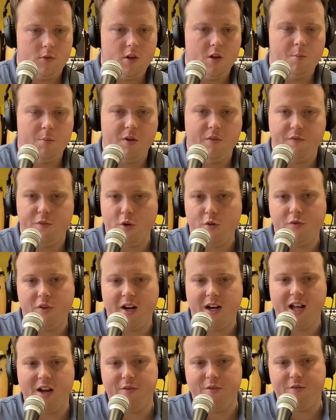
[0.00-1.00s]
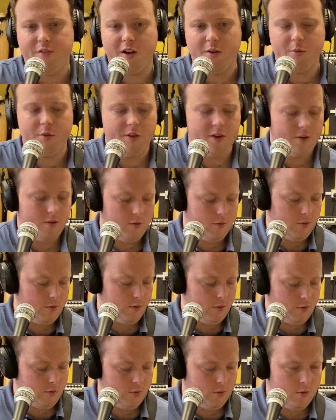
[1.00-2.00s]
But feel free to have fun with
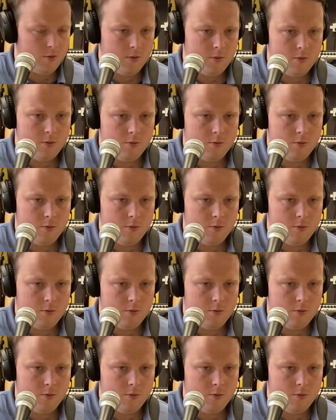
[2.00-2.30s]
it.